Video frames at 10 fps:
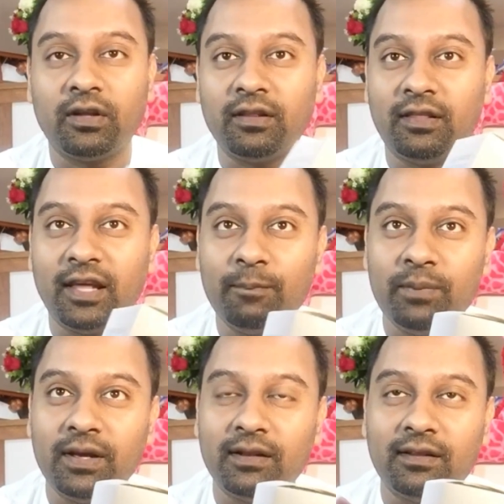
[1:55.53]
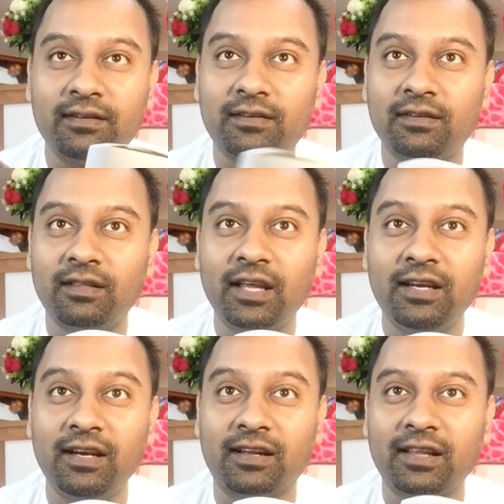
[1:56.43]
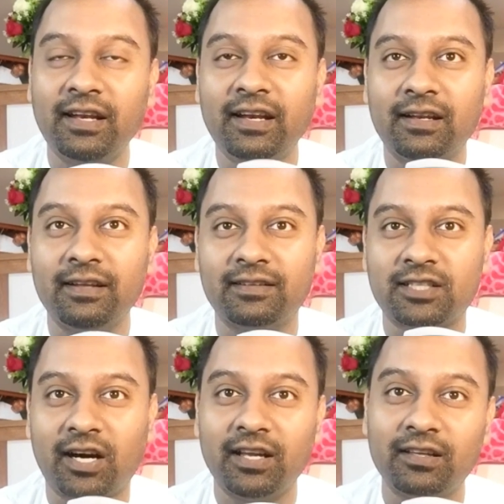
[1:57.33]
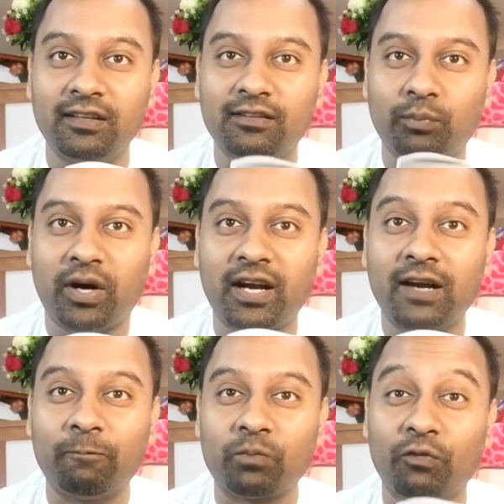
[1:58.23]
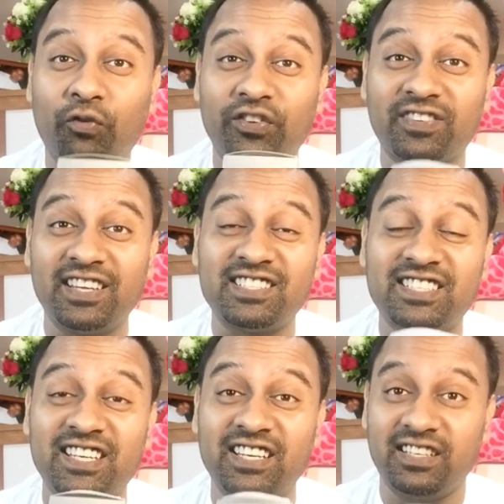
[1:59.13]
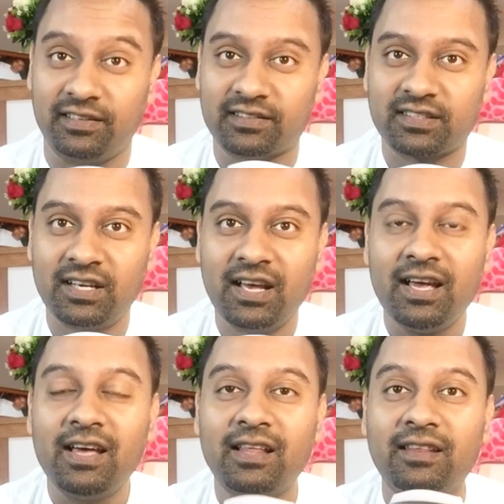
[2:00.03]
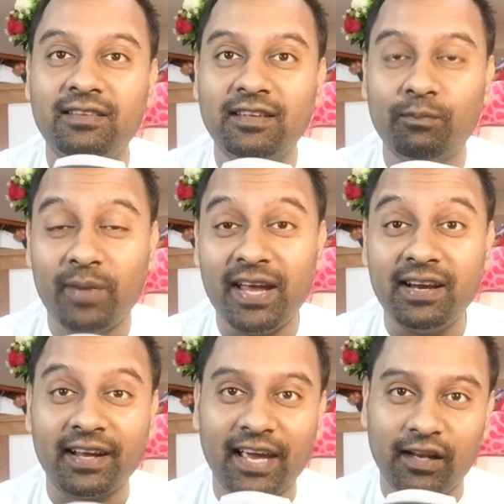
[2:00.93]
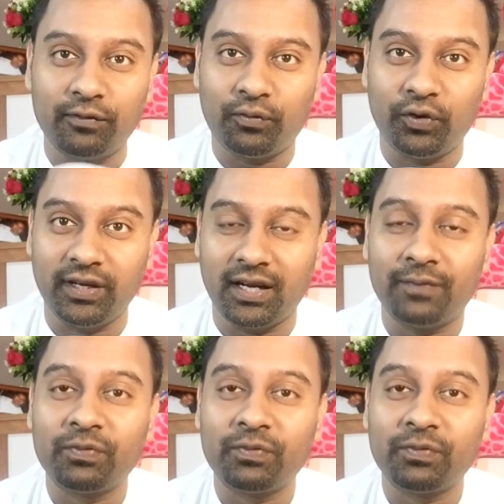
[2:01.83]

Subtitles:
they did clinically study this product for 16 years. This is made in California,